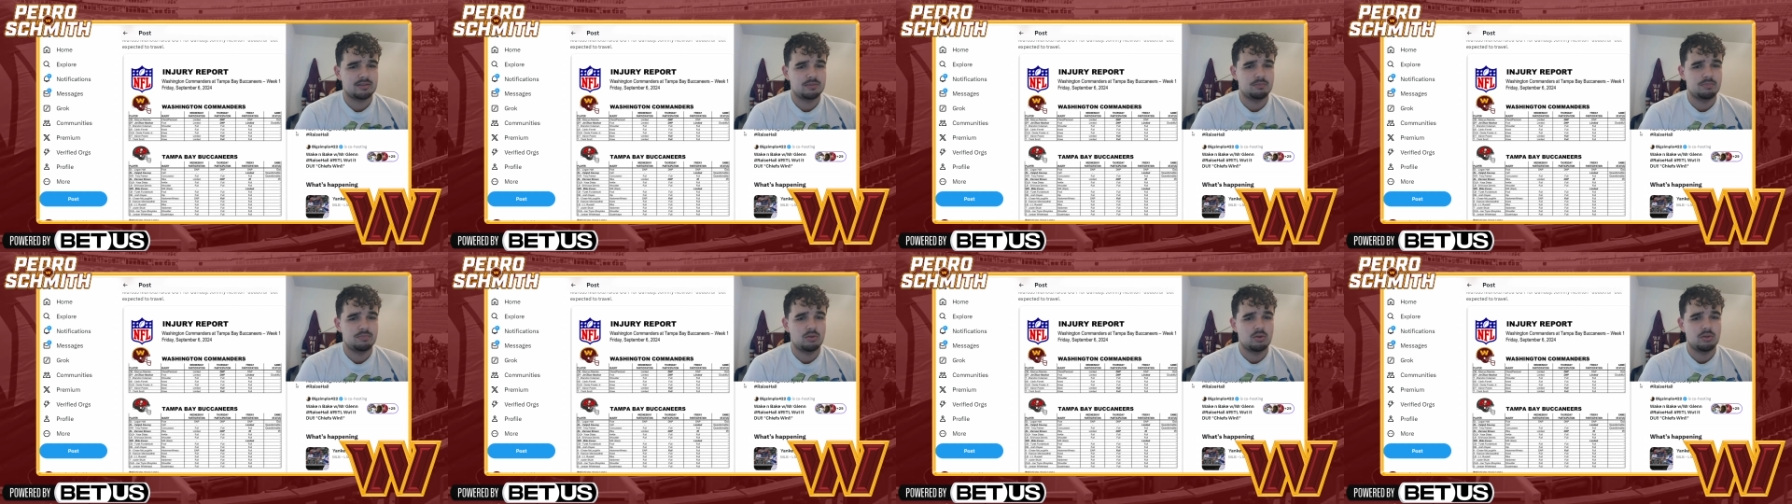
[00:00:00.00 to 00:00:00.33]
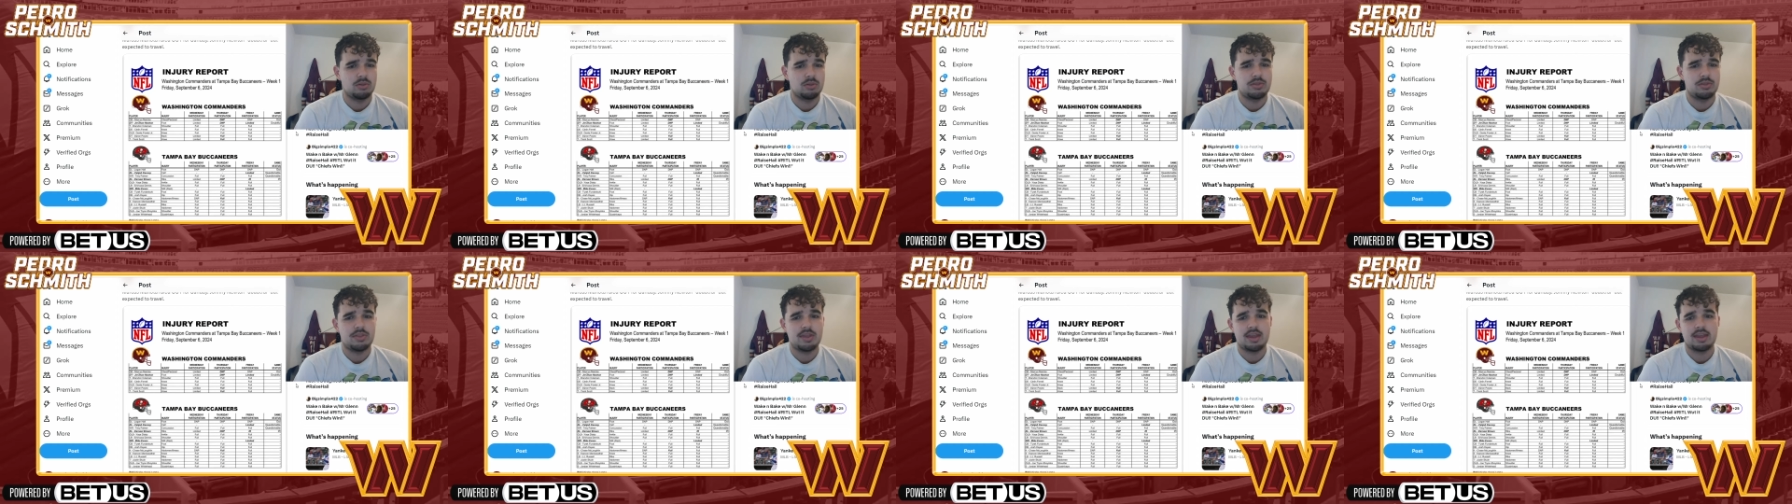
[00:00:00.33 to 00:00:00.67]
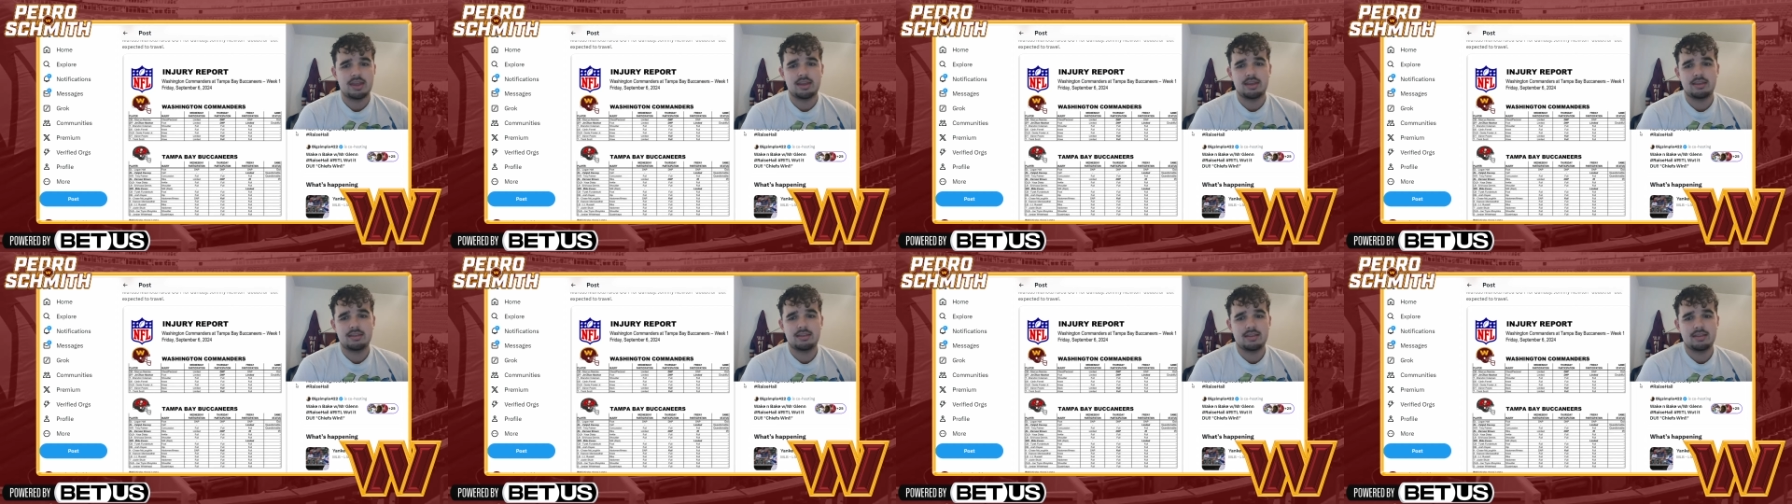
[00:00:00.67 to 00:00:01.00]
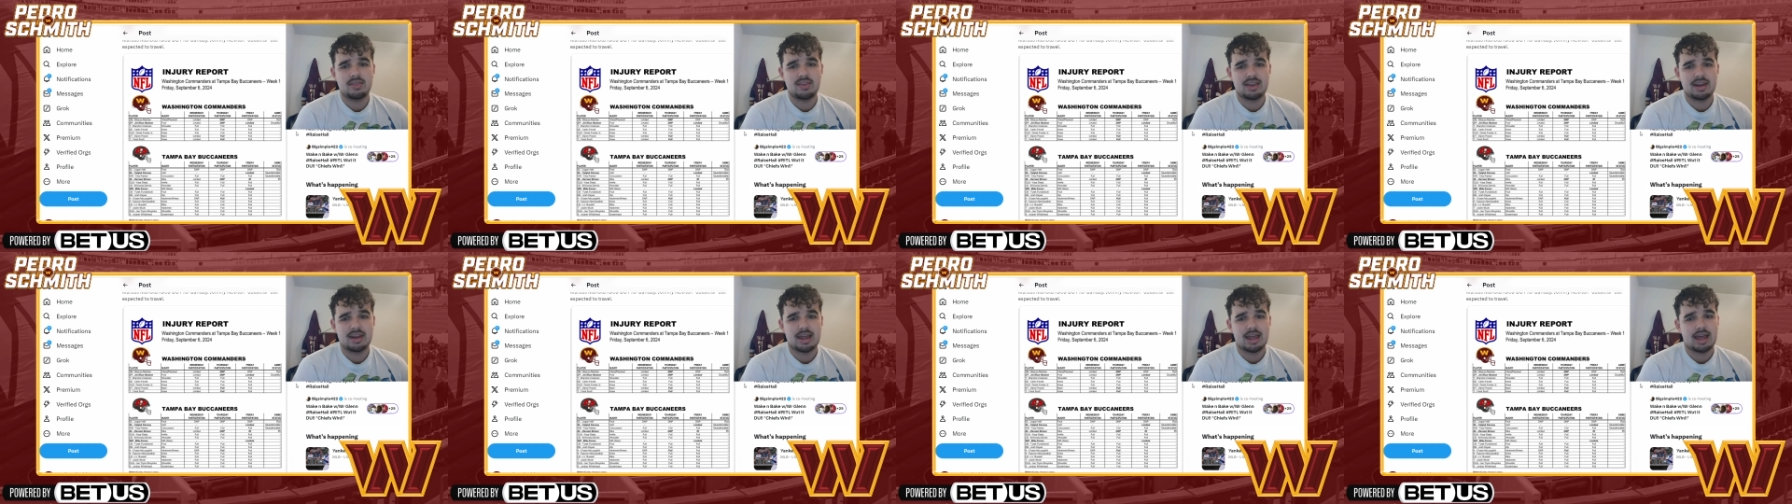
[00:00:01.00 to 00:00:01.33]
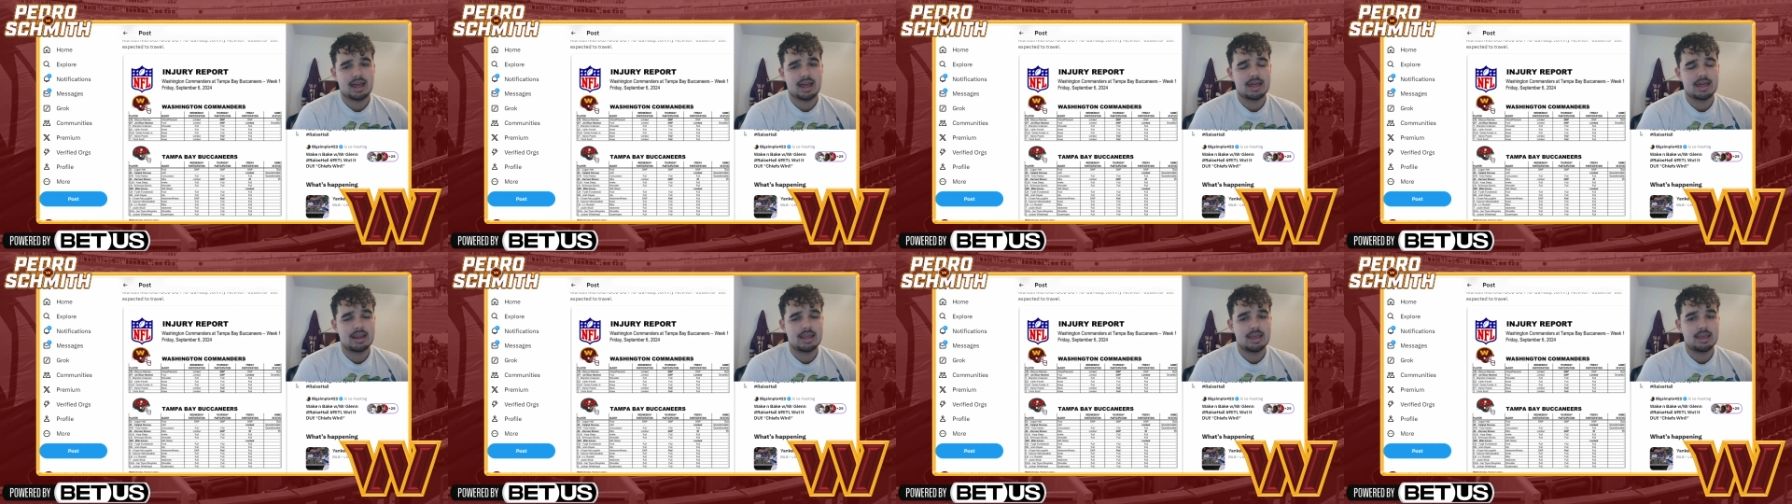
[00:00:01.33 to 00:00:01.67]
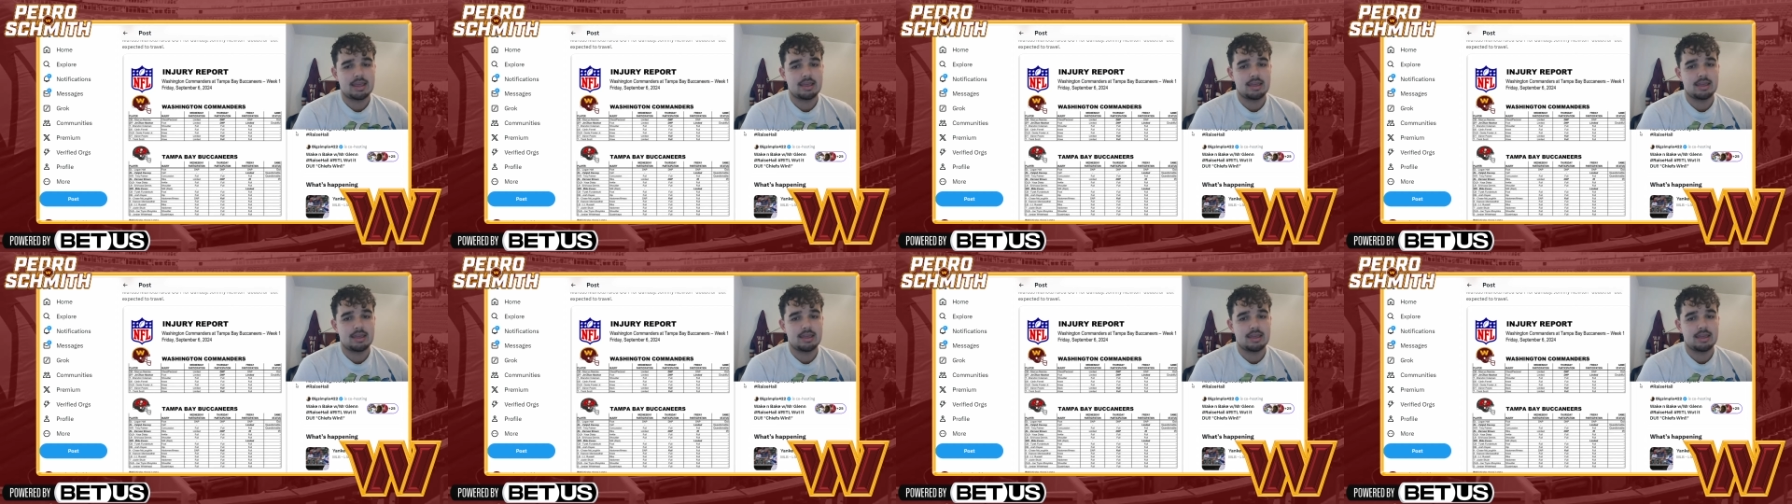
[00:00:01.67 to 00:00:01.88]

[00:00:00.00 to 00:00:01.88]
both days, and then had,